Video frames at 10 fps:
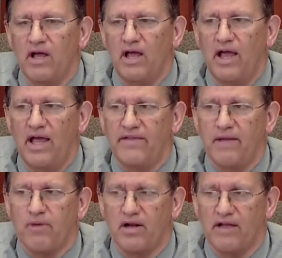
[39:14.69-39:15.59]
and that
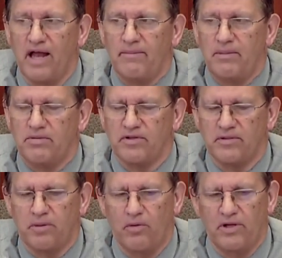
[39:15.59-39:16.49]
brought a lot of people to the
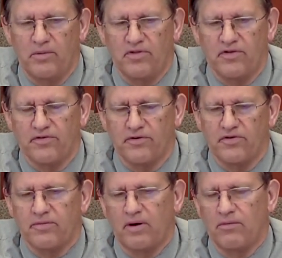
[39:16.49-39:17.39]
podium with concerns
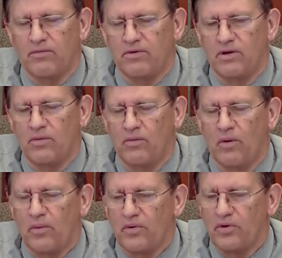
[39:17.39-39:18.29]
about, what
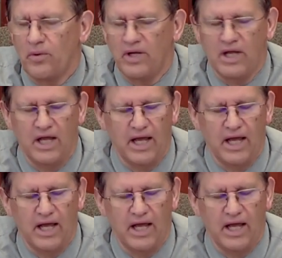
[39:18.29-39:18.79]
we were doing.